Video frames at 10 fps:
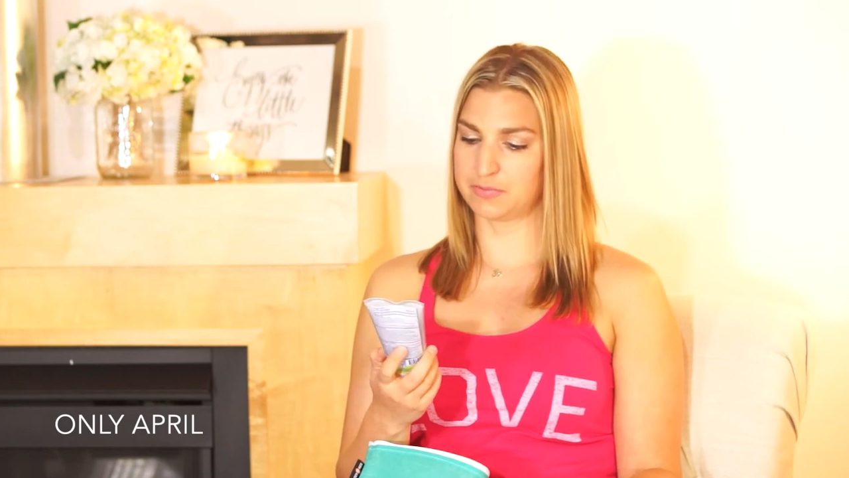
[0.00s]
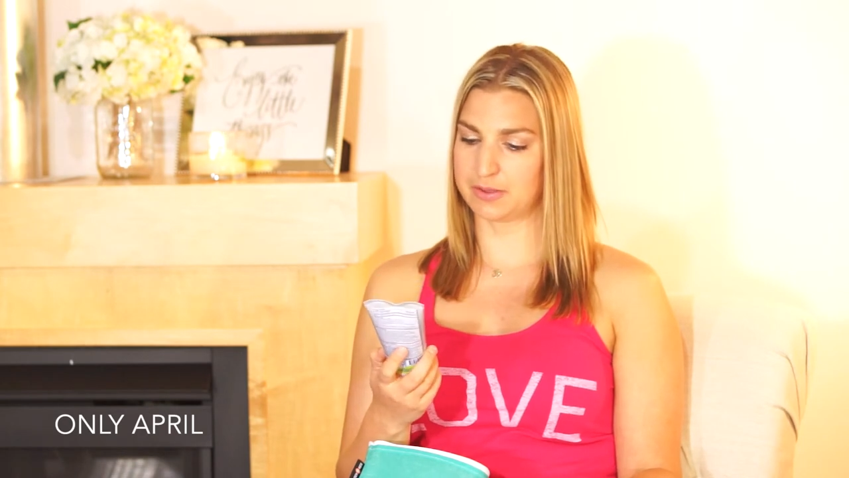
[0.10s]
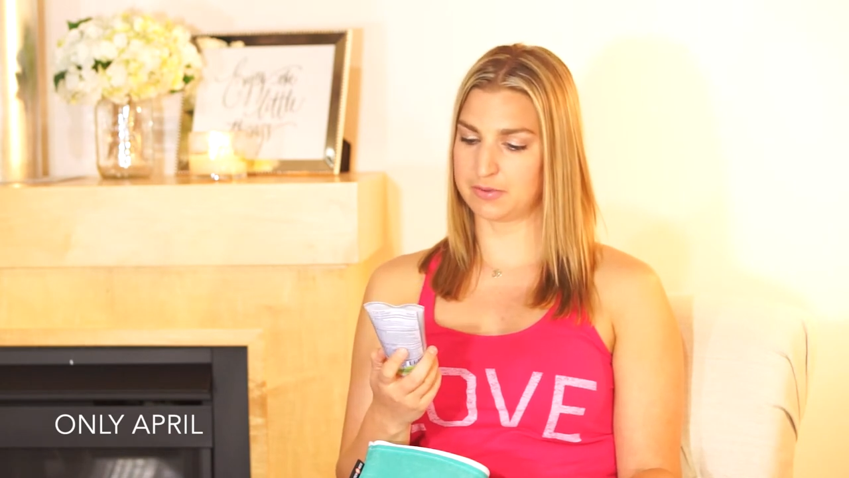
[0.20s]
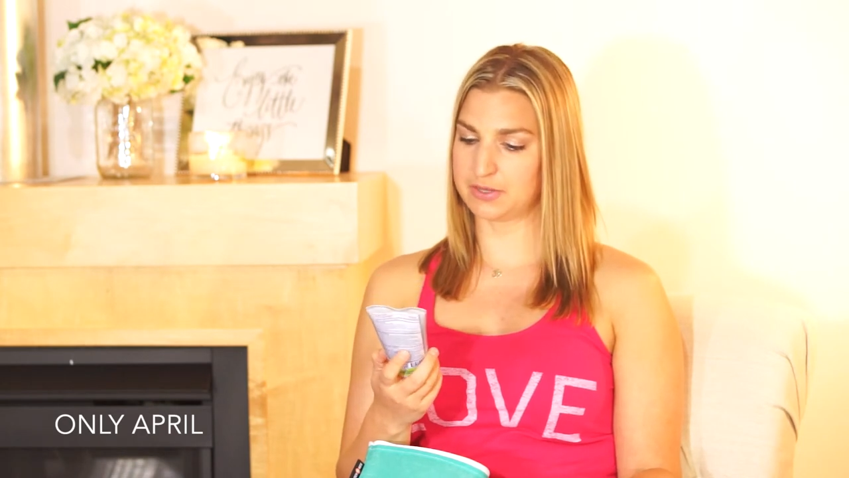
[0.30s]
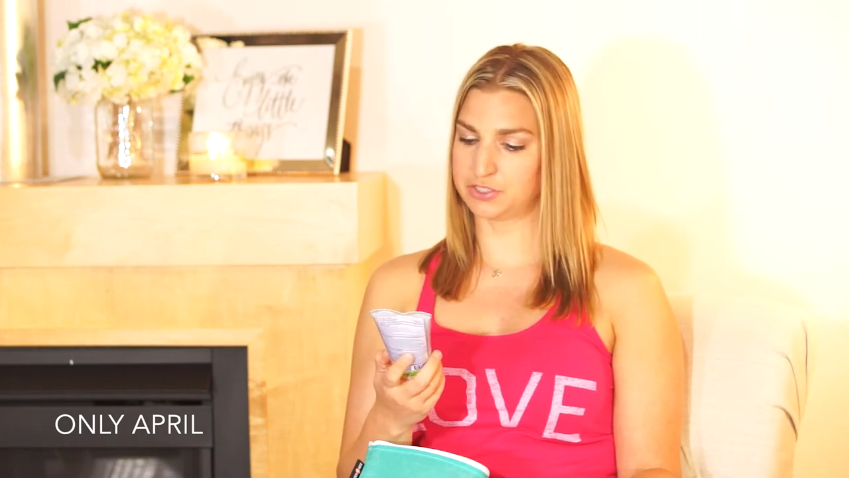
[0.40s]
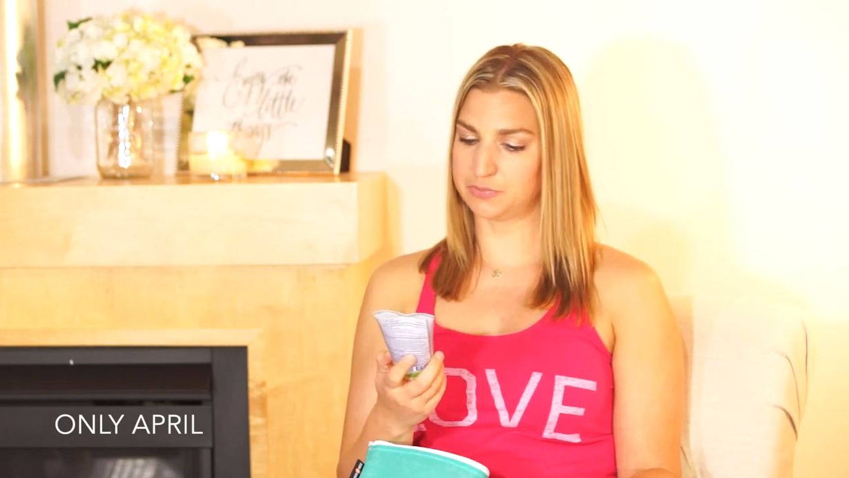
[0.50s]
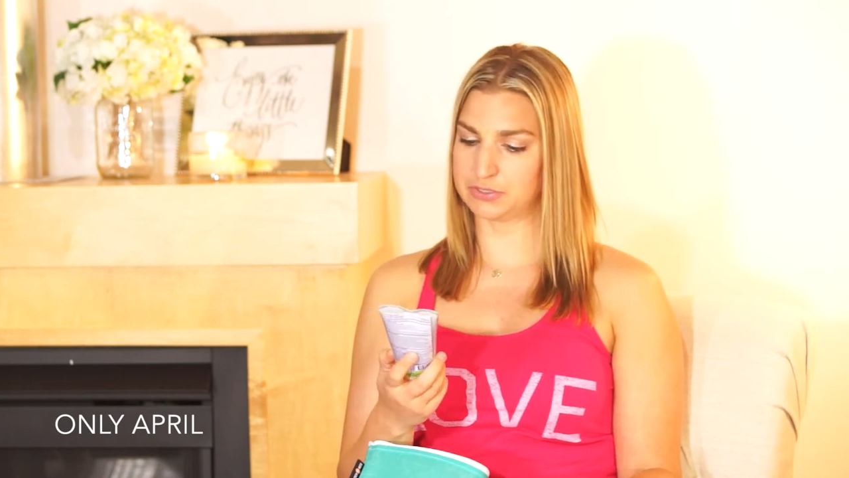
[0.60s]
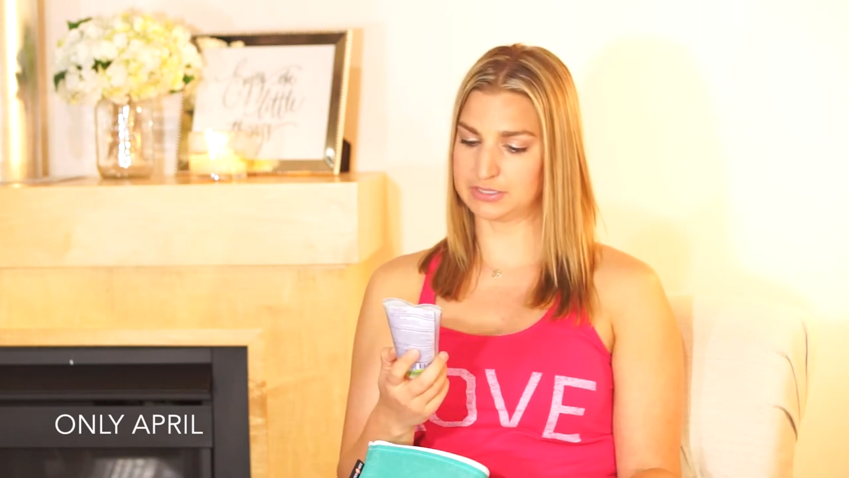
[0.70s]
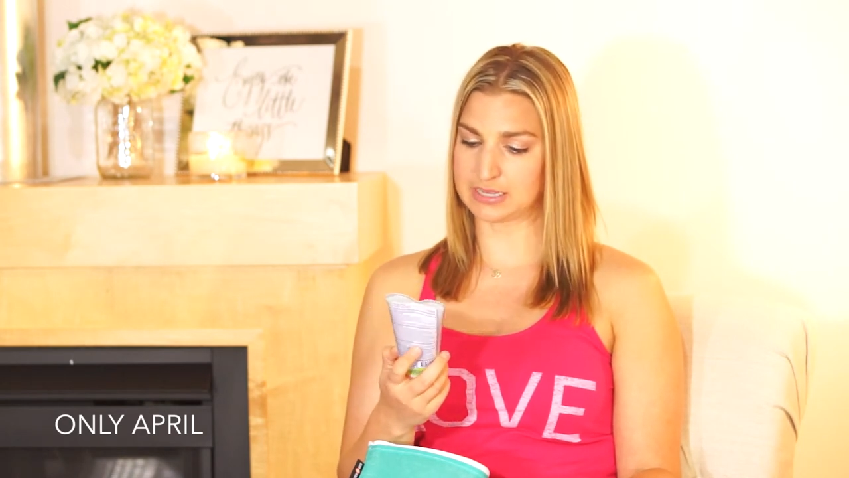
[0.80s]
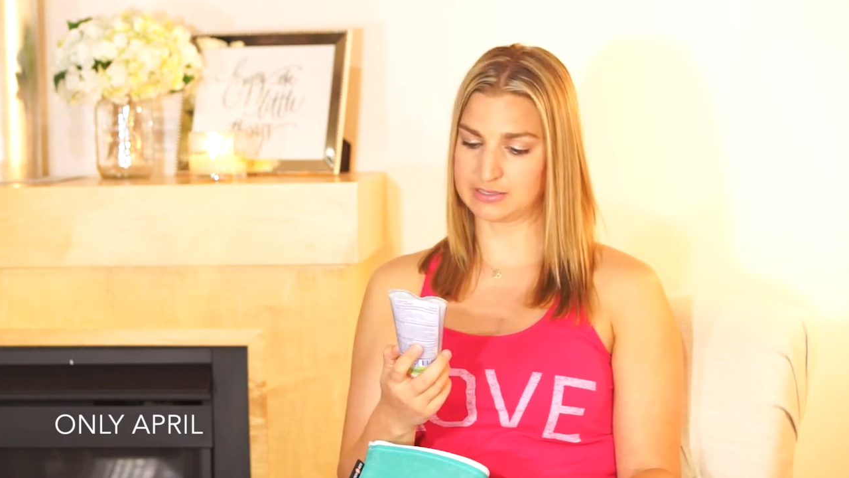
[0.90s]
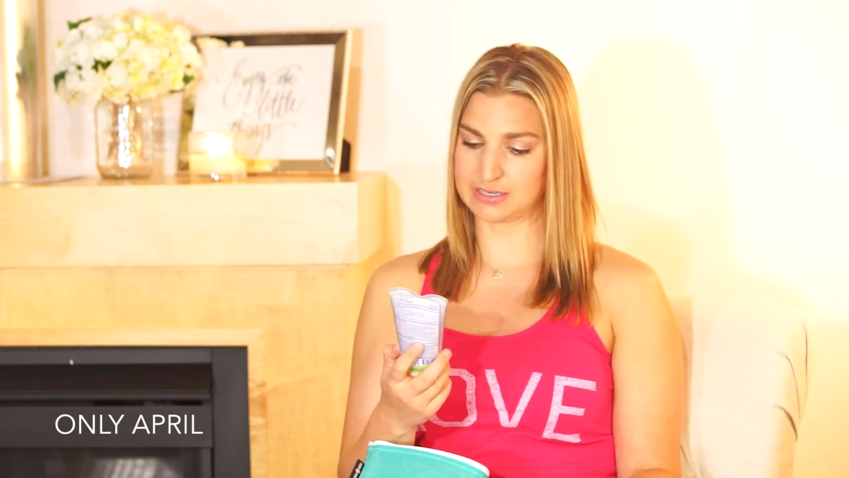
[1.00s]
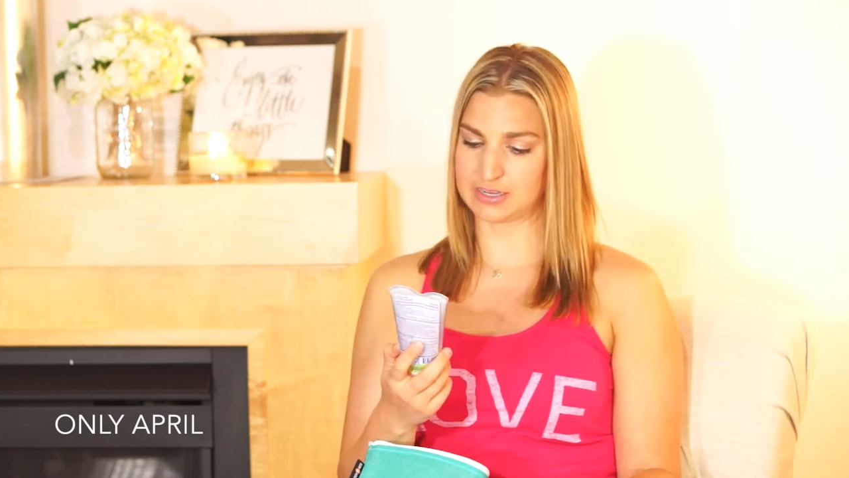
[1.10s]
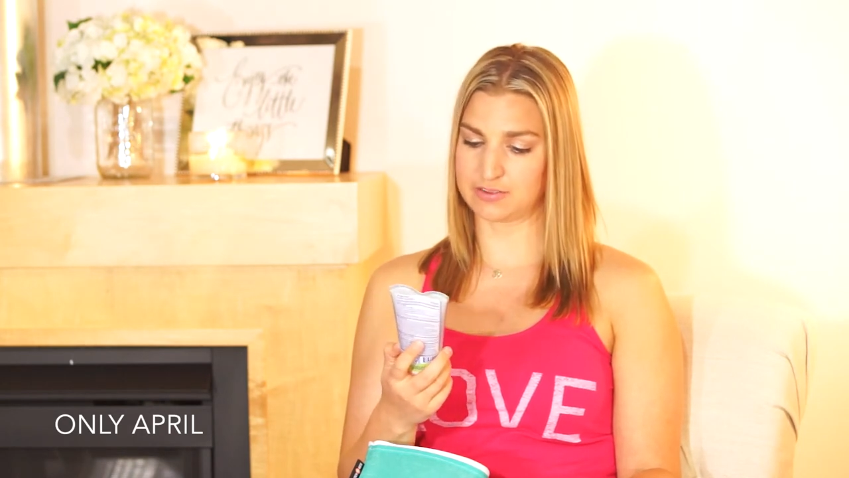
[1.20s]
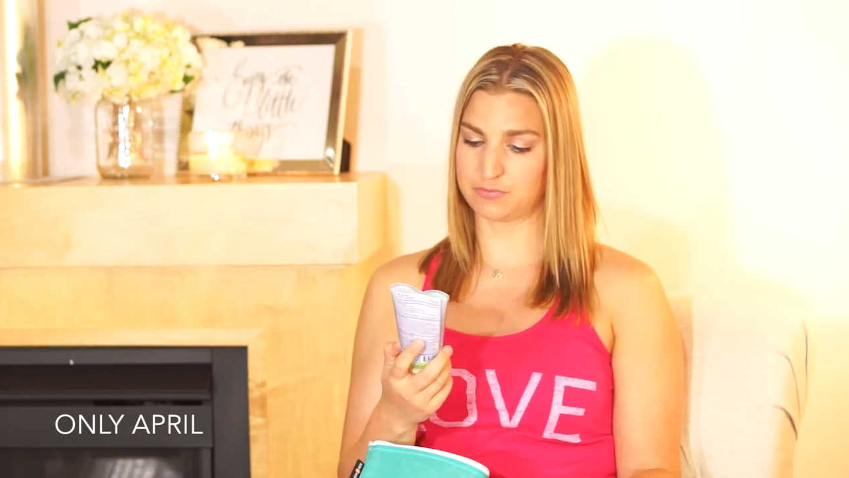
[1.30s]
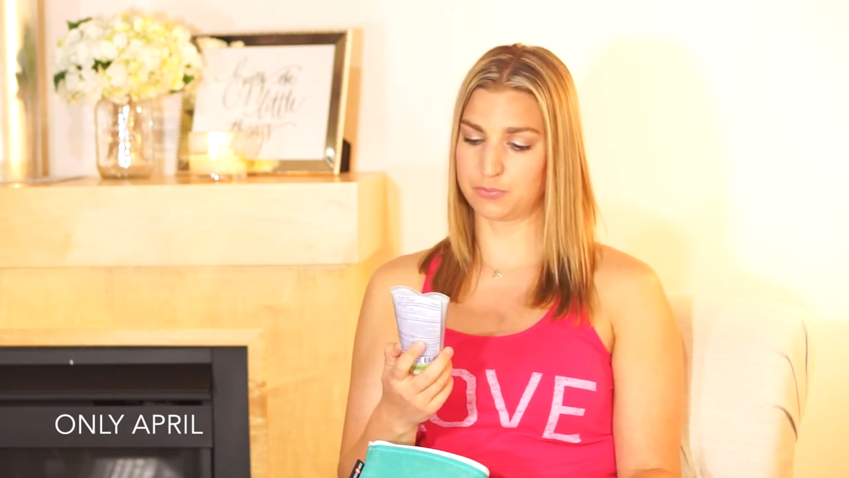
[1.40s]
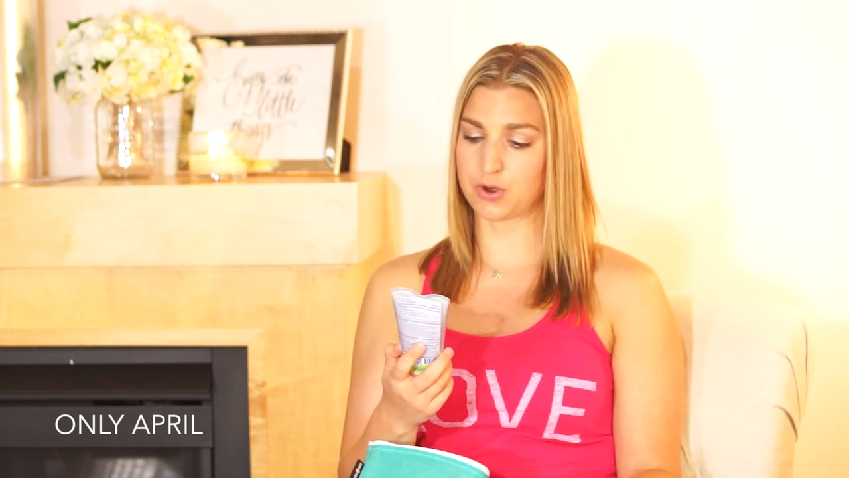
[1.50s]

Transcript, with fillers: Baby Super Sensitive